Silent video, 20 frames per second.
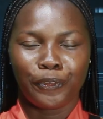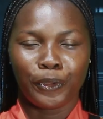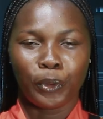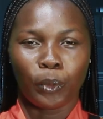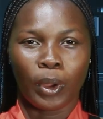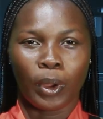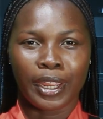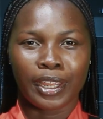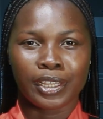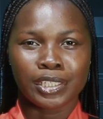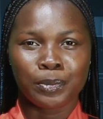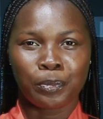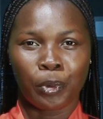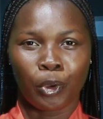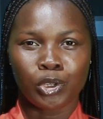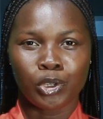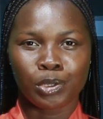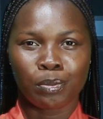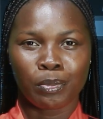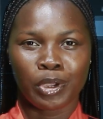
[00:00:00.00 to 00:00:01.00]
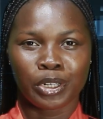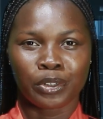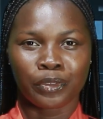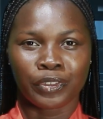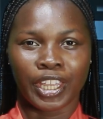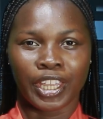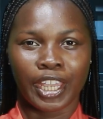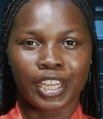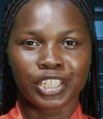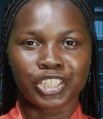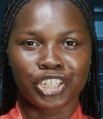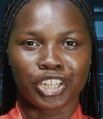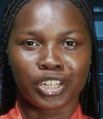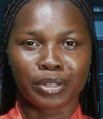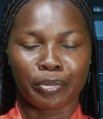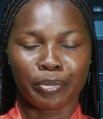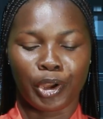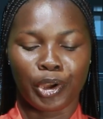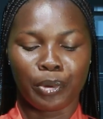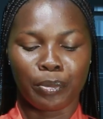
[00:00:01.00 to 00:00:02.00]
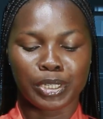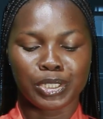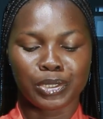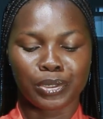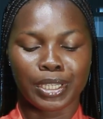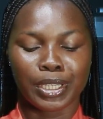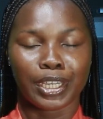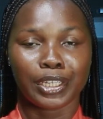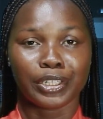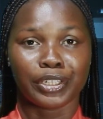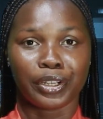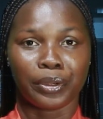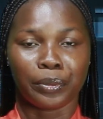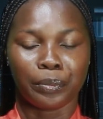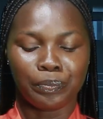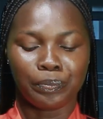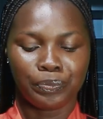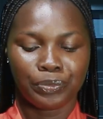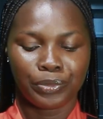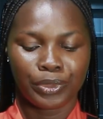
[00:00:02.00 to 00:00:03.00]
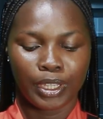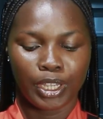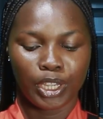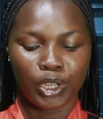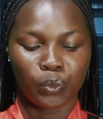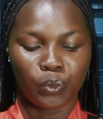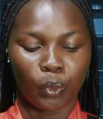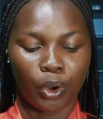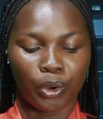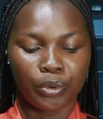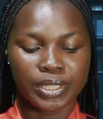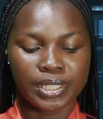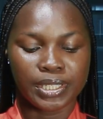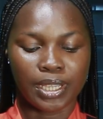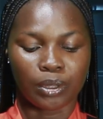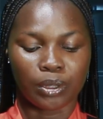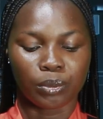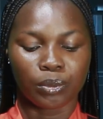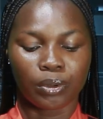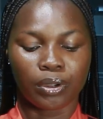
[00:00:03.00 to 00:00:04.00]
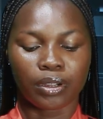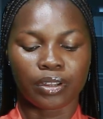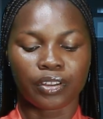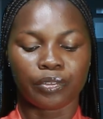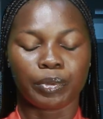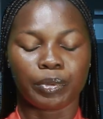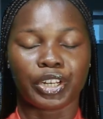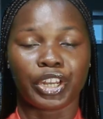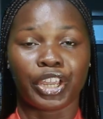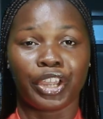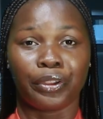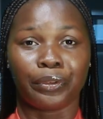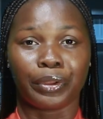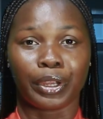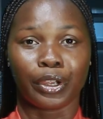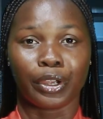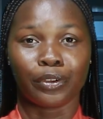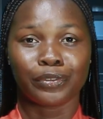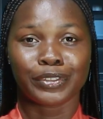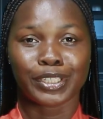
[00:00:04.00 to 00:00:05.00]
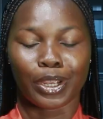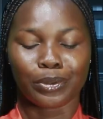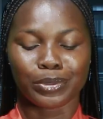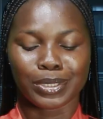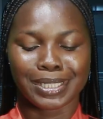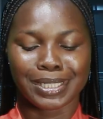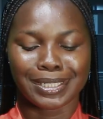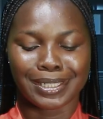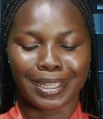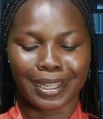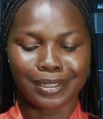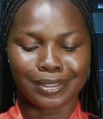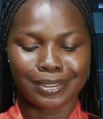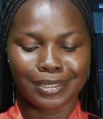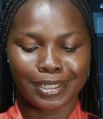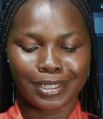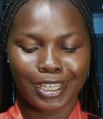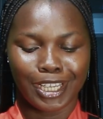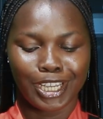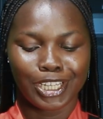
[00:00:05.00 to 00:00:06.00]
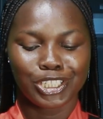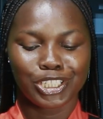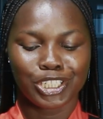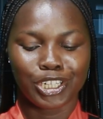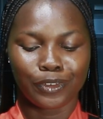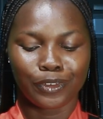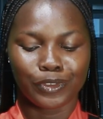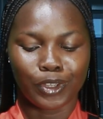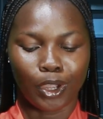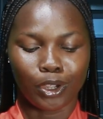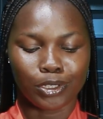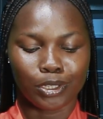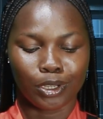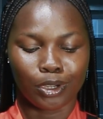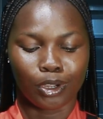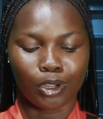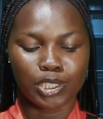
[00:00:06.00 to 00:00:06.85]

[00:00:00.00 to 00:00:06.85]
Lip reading: Fiwaya spokesman of the ancient Baramatu Kingdom in Warri South local government area of Delta State, Chief Dr.